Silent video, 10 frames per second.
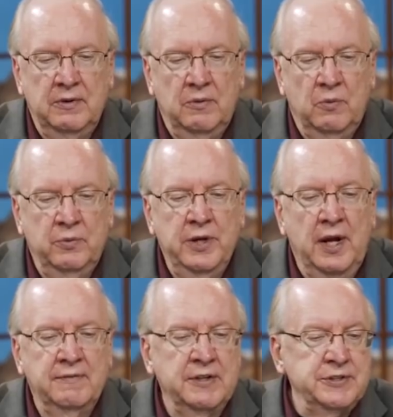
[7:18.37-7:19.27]

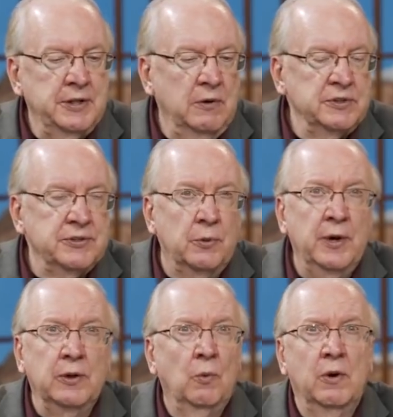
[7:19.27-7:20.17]
none of us knows the
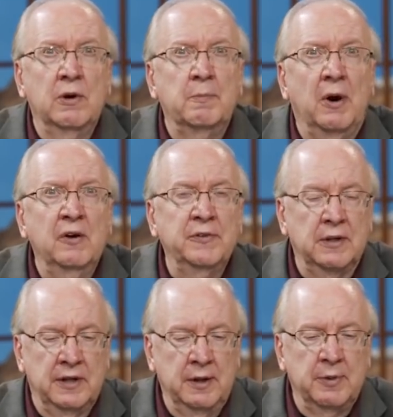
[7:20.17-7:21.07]
written Word
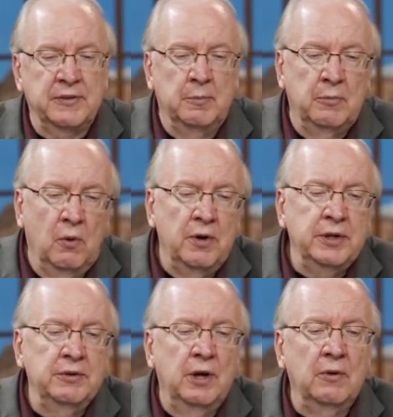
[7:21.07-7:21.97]
perfectly, but the
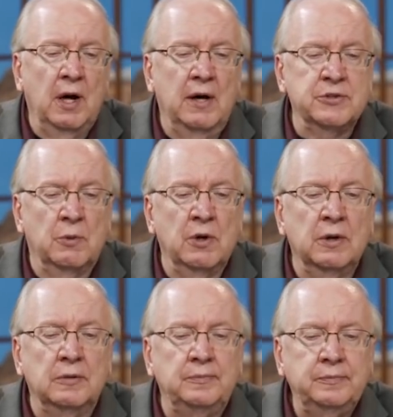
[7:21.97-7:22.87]
more you know God's
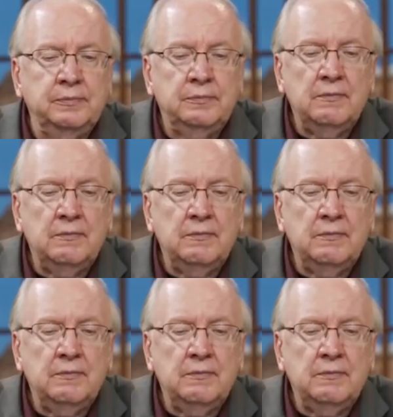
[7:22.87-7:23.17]
Word,